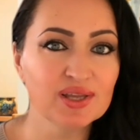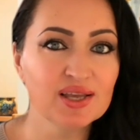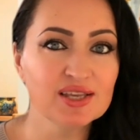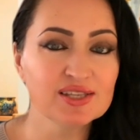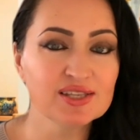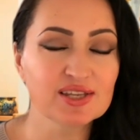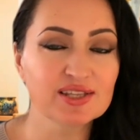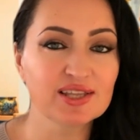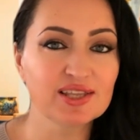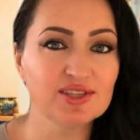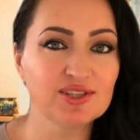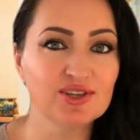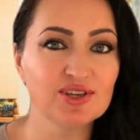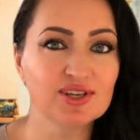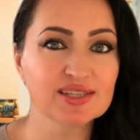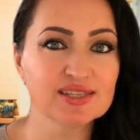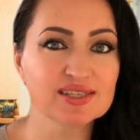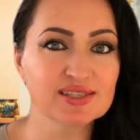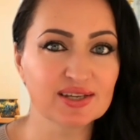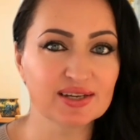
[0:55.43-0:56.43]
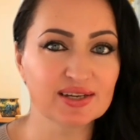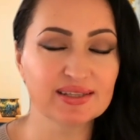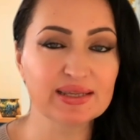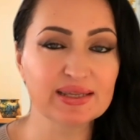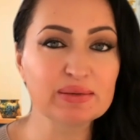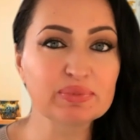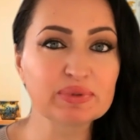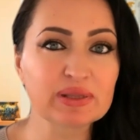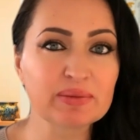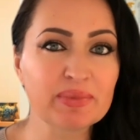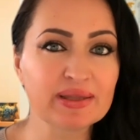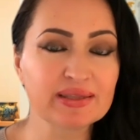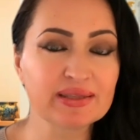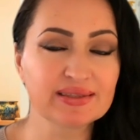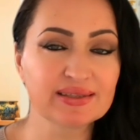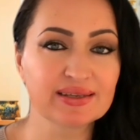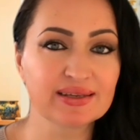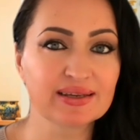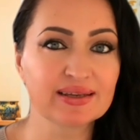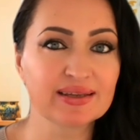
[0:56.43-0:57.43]
so that you can start
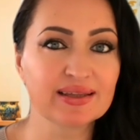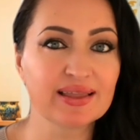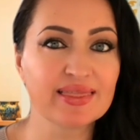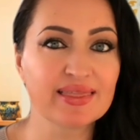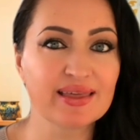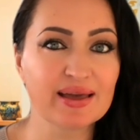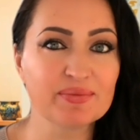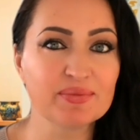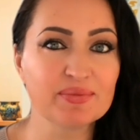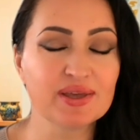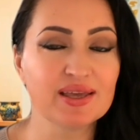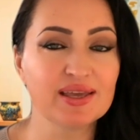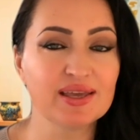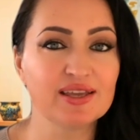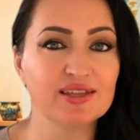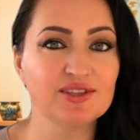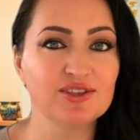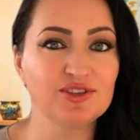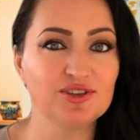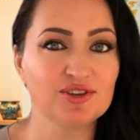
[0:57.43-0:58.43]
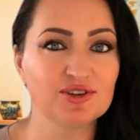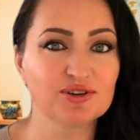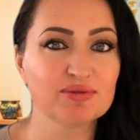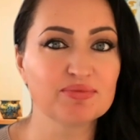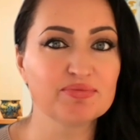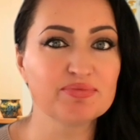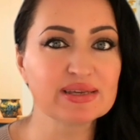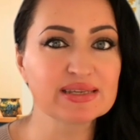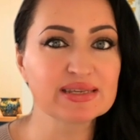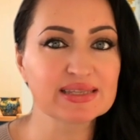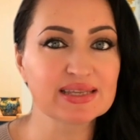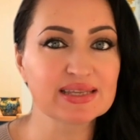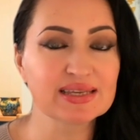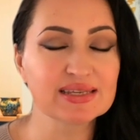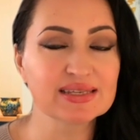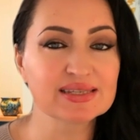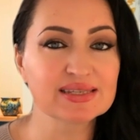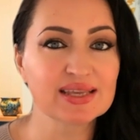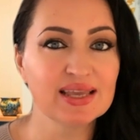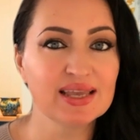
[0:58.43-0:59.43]
implementing them in your
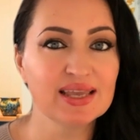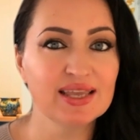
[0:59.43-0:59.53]
business,